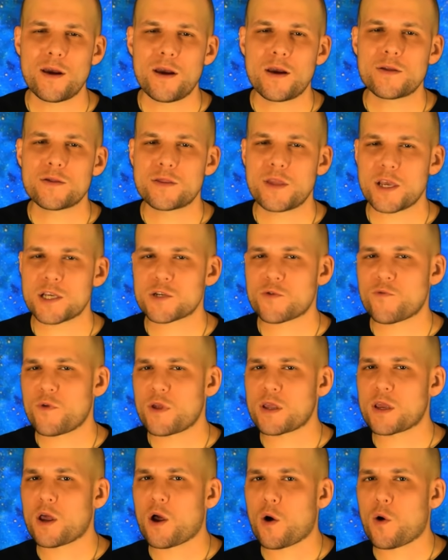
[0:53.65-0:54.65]
this
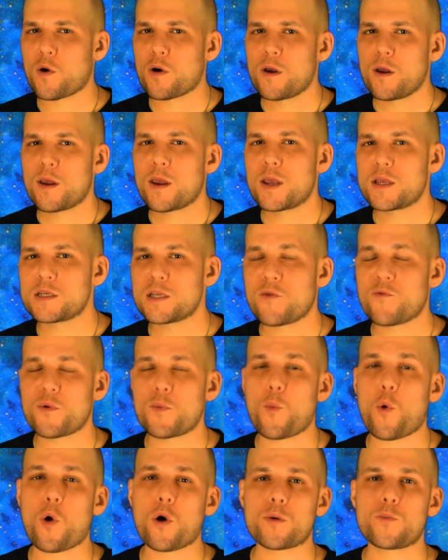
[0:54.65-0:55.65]
video is even
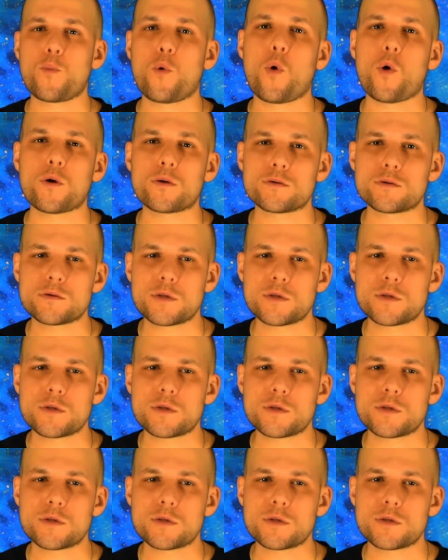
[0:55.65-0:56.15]
more important.